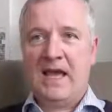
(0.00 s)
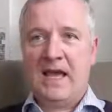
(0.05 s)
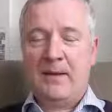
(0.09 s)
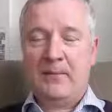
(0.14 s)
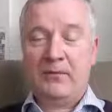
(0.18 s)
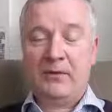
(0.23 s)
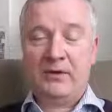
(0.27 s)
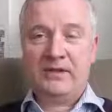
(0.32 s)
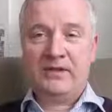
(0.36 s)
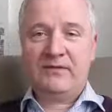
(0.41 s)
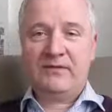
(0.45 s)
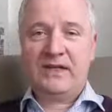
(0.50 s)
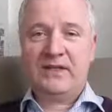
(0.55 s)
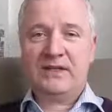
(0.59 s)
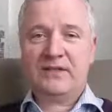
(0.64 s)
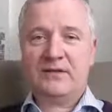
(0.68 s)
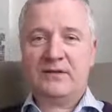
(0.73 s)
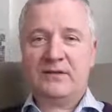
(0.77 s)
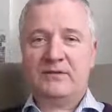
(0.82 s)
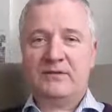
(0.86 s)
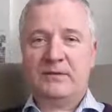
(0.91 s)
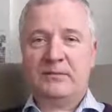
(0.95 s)
Motivation
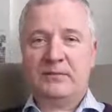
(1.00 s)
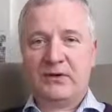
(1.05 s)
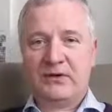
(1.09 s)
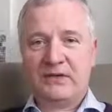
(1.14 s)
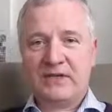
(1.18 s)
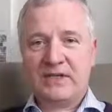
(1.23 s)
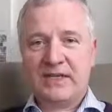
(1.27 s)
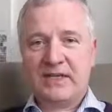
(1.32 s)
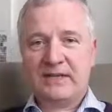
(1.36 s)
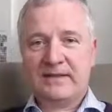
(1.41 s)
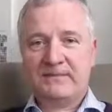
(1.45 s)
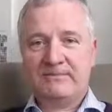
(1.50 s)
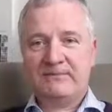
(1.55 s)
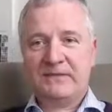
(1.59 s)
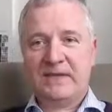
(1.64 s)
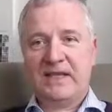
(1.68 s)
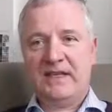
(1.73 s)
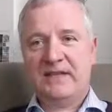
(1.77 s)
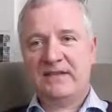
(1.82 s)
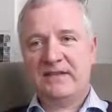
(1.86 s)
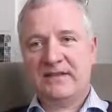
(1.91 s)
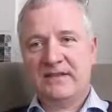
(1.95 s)
of the project
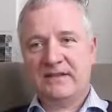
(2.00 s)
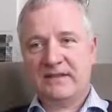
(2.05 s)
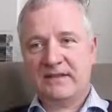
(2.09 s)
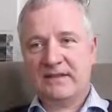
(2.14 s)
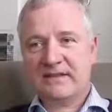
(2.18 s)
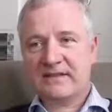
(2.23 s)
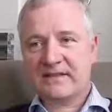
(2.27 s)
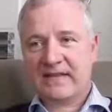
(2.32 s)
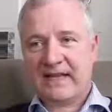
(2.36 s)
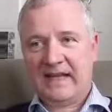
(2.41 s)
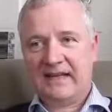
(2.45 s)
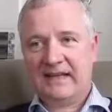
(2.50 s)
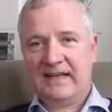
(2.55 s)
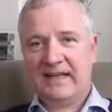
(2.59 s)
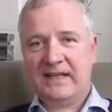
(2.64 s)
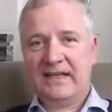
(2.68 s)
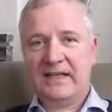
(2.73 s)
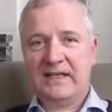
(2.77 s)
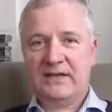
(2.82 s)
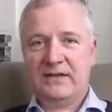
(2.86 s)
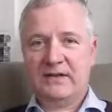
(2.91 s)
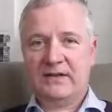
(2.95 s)
is the sign
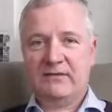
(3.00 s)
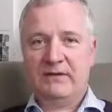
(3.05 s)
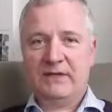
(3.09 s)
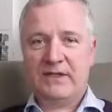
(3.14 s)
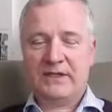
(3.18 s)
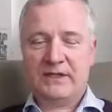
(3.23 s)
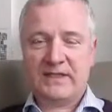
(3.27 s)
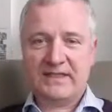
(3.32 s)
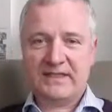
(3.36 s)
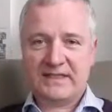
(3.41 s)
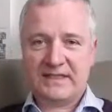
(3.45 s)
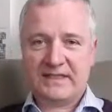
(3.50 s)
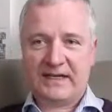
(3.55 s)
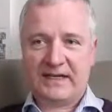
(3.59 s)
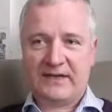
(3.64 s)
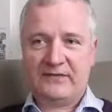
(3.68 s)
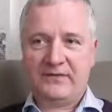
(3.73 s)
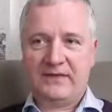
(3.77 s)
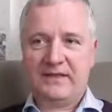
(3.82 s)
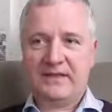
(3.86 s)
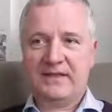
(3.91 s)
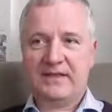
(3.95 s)
language
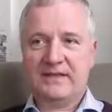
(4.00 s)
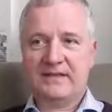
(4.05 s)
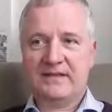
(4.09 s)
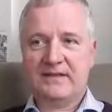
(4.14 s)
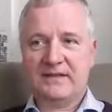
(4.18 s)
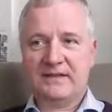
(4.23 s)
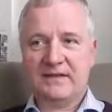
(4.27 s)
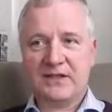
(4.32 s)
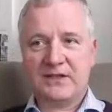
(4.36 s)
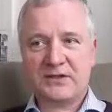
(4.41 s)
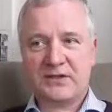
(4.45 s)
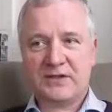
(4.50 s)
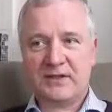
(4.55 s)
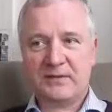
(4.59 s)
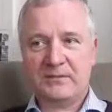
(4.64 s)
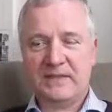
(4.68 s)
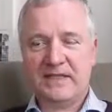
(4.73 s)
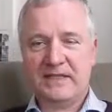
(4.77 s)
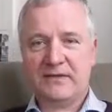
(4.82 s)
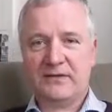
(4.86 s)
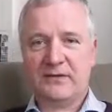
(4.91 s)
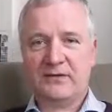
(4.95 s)
itself. It is the natural
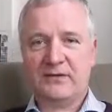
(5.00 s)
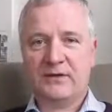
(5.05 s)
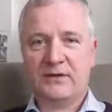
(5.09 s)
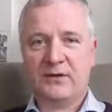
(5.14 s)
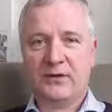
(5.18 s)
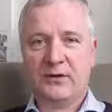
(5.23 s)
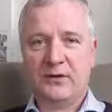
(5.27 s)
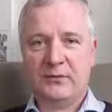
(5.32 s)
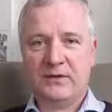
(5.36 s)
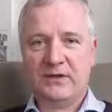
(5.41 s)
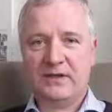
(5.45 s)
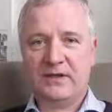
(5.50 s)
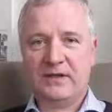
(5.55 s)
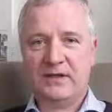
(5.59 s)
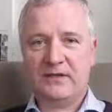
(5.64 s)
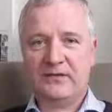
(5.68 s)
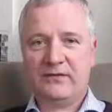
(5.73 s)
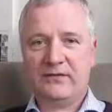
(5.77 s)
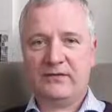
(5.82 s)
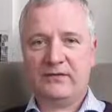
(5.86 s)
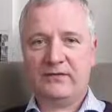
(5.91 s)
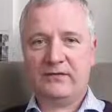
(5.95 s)
means of the community,
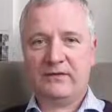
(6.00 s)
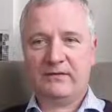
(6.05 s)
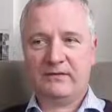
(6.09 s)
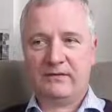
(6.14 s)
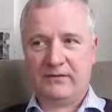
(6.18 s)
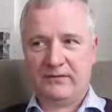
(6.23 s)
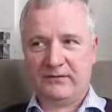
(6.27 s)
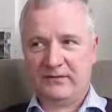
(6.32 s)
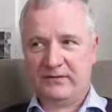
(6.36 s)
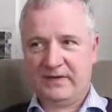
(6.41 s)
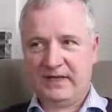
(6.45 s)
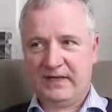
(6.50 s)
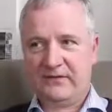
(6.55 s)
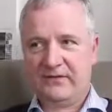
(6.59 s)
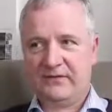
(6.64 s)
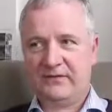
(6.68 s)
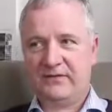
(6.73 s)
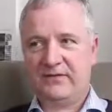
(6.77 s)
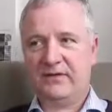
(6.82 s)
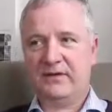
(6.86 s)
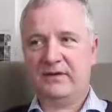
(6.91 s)
of deaf